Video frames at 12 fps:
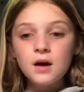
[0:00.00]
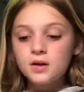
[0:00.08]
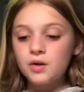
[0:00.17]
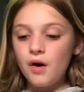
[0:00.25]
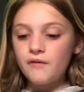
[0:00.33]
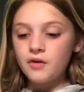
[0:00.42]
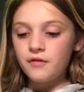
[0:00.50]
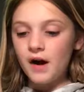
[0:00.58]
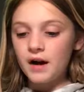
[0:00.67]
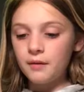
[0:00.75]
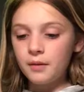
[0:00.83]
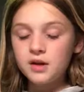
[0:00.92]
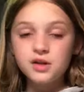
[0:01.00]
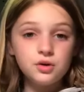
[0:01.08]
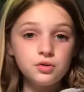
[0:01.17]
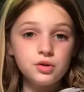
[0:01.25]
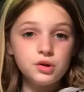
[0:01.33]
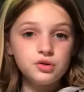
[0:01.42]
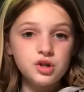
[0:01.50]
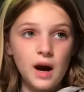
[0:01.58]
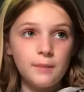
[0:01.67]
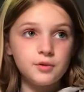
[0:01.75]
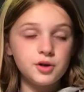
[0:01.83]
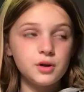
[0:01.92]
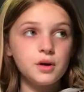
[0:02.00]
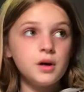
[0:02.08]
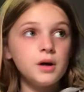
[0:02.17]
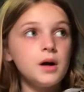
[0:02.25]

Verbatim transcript: So every Friday we could do a new chapter